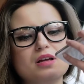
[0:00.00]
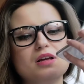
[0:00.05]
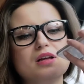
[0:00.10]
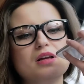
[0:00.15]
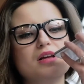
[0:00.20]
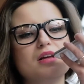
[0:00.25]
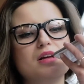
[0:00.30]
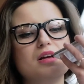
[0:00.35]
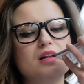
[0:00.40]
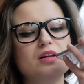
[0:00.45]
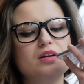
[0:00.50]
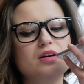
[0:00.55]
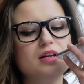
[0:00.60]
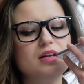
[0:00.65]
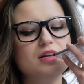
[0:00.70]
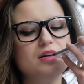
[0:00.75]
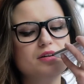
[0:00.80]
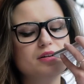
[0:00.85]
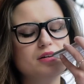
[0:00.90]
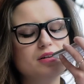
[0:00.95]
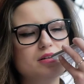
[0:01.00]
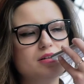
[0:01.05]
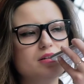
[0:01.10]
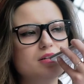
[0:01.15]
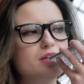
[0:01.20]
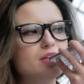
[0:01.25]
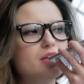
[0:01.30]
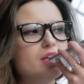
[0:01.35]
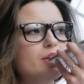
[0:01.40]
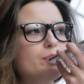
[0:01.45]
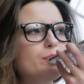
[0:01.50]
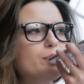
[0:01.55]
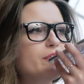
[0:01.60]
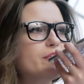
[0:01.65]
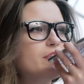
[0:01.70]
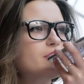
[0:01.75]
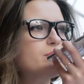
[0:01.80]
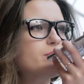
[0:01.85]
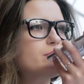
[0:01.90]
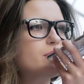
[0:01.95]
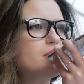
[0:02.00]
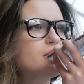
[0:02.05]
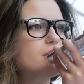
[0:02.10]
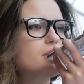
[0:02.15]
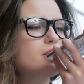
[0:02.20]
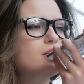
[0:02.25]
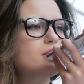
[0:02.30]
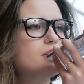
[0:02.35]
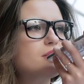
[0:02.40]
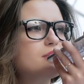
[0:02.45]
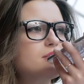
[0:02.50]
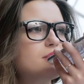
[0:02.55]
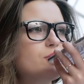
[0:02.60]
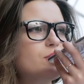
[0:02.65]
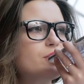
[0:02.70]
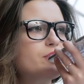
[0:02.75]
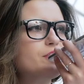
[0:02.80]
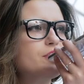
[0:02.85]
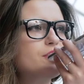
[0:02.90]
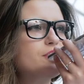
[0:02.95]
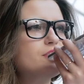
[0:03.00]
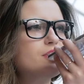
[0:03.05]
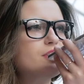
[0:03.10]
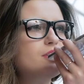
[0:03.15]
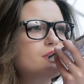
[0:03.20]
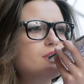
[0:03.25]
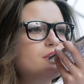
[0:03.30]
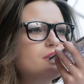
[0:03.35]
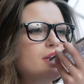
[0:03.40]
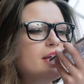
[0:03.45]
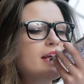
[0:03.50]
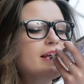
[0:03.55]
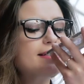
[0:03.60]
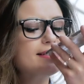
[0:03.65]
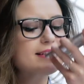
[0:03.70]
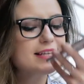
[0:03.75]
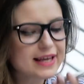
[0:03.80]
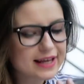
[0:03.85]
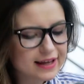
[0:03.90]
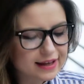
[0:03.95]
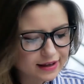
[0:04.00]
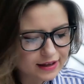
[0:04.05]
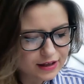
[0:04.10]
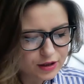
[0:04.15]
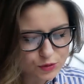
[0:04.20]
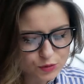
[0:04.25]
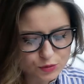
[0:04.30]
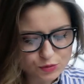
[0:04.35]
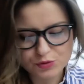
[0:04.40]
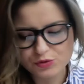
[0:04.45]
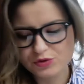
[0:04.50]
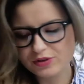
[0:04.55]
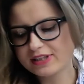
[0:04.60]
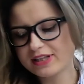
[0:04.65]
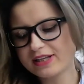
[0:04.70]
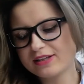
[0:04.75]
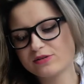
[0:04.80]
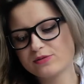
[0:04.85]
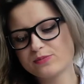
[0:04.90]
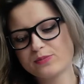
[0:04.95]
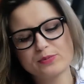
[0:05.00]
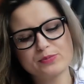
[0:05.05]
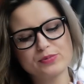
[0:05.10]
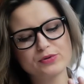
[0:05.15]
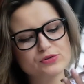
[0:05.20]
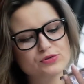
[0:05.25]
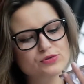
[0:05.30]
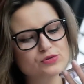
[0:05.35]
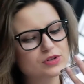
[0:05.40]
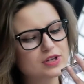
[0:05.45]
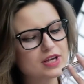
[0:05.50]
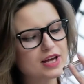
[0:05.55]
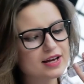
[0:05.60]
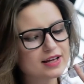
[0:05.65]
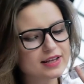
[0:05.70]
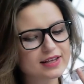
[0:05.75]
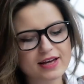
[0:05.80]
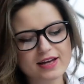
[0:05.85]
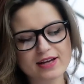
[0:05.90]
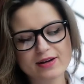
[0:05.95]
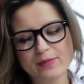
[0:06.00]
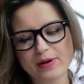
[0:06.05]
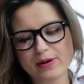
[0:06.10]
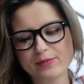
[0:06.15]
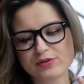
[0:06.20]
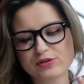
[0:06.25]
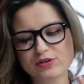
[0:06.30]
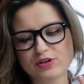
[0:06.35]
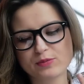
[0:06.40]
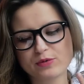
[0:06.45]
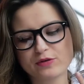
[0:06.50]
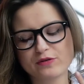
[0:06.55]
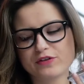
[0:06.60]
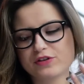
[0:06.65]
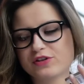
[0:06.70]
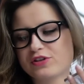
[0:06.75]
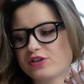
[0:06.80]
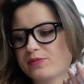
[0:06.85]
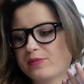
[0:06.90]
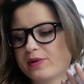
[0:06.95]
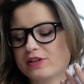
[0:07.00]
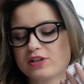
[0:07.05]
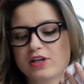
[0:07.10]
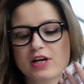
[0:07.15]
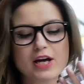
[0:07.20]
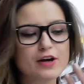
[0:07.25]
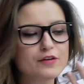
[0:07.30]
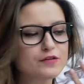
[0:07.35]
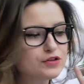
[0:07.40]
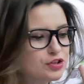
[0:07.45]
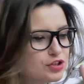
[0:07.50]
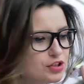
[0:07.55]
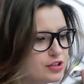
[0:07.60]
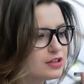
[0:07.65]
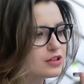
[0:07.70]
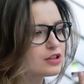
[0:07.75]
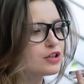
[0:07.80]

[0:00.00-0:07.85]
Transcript: words, or situations. Figuring out which situations set you off can help you to examine your actions and to